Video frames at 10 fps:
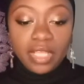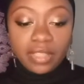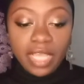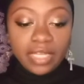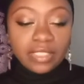
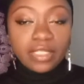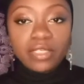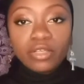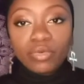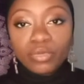That is the
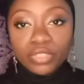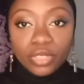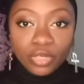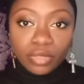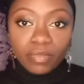literal
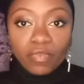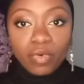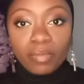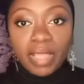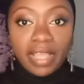term
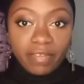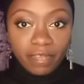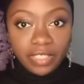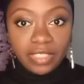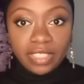for
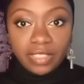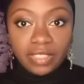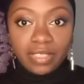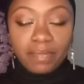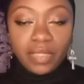manifesting
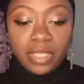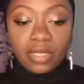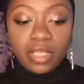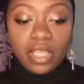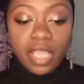
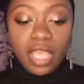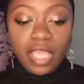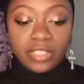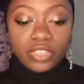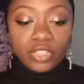something.
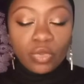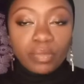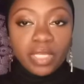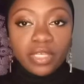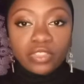And so
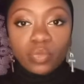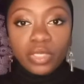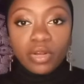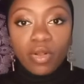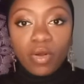because
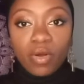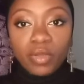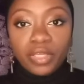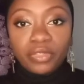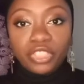we are all
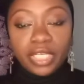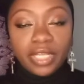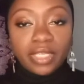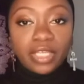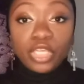
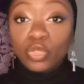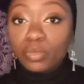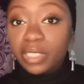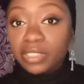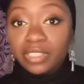energetic
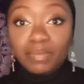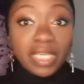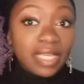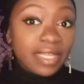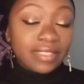humans
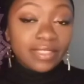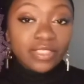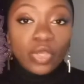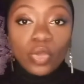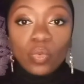
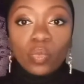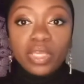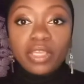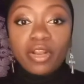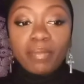beings,
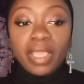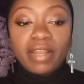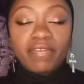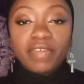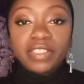we are
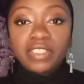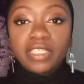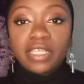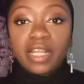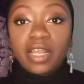
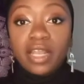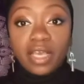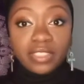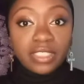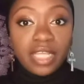manifesting
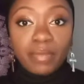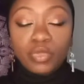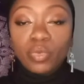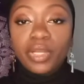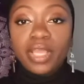nonstop.
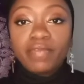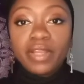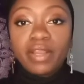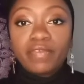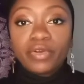You will never,
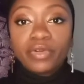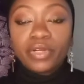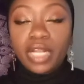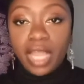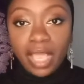
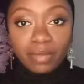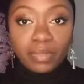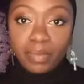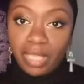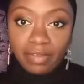ever not
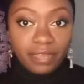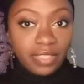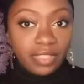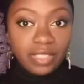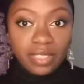be
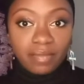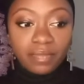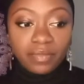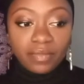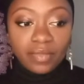manifesting.
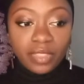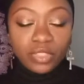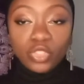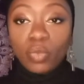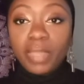
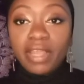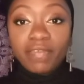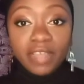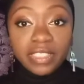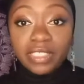So
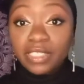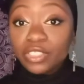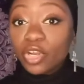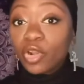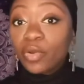manifesting is
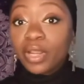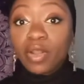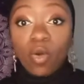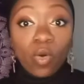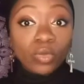occurring
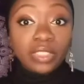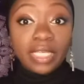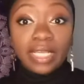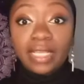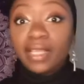all
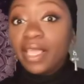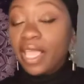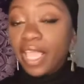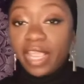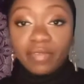day,
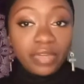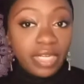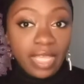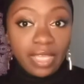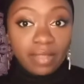every
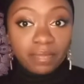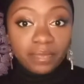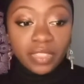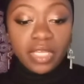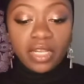day.
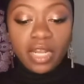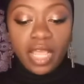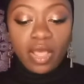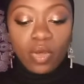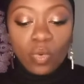
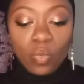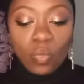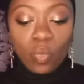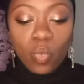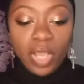Now,
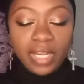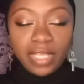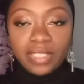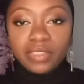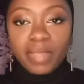what
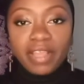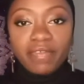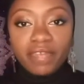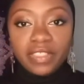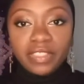is
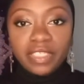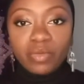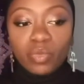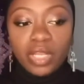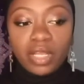
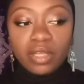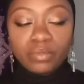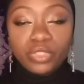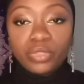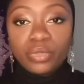manifesting when it
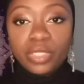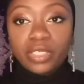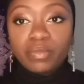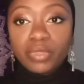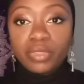comes to the
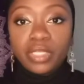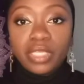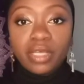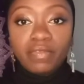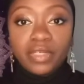
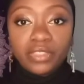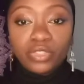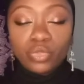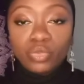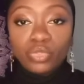community of
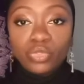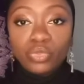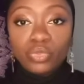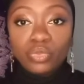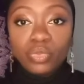us who
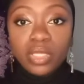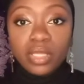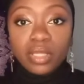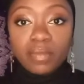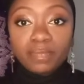do
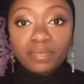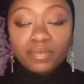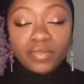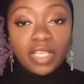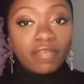
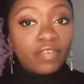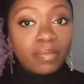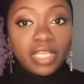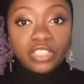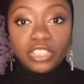
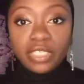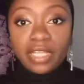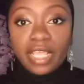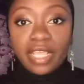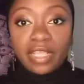information
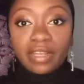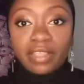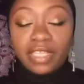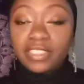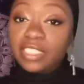and
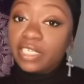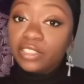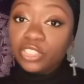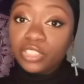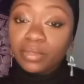that
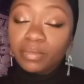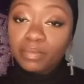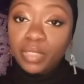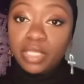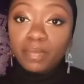teach
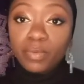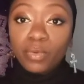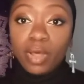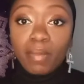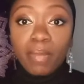
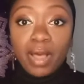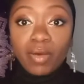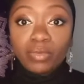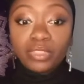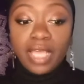people
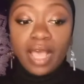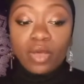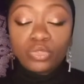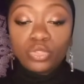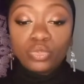about
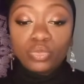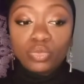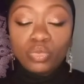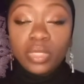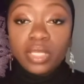how
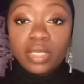to